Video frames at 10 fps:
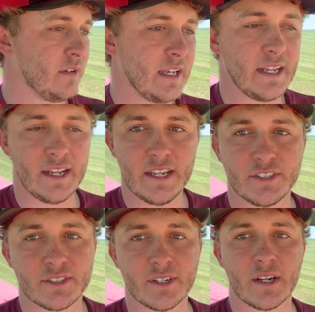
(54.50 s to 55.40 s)
in
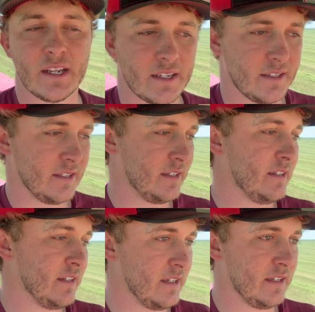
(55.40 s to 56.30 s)
history.
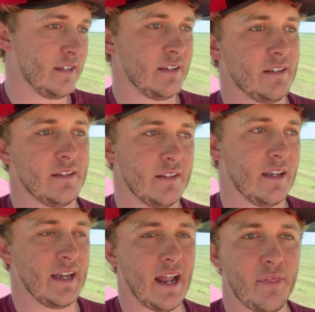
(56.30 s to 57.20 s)

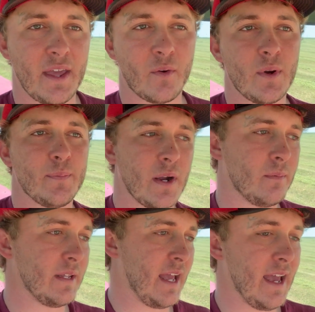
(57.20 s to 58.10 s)
And I think we
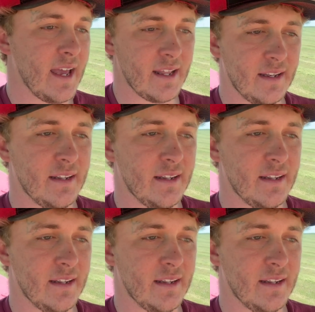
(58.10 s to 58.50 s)
probably had